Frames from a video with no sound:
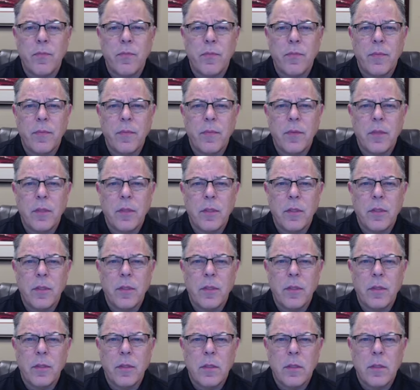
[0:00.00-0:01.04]

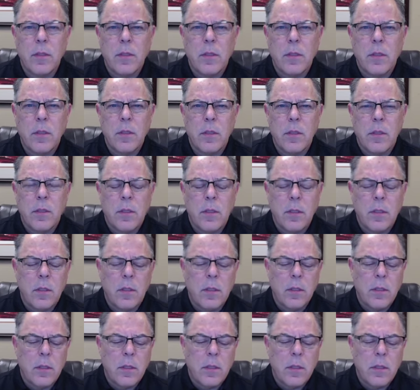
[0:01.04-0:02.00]
(no one is talking)